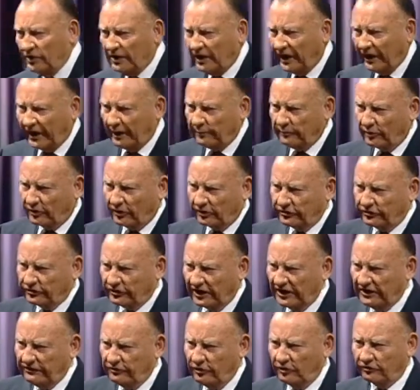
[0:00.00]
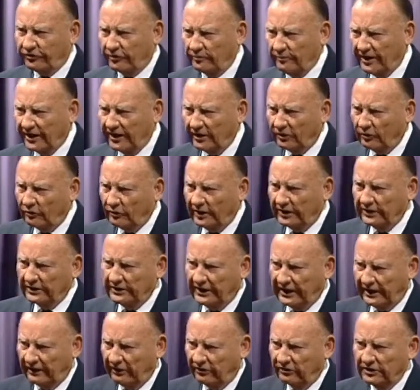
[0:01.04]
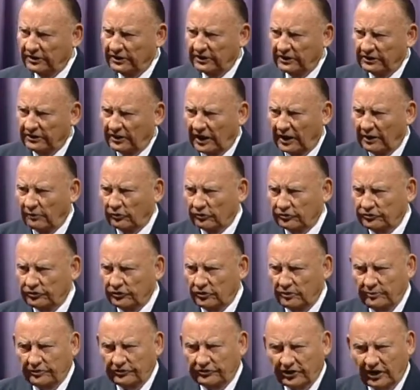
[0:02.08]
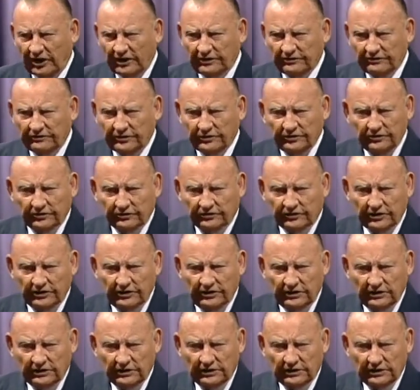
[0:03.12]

and I'm going to save you from hell right now. I want you to be saved. You see?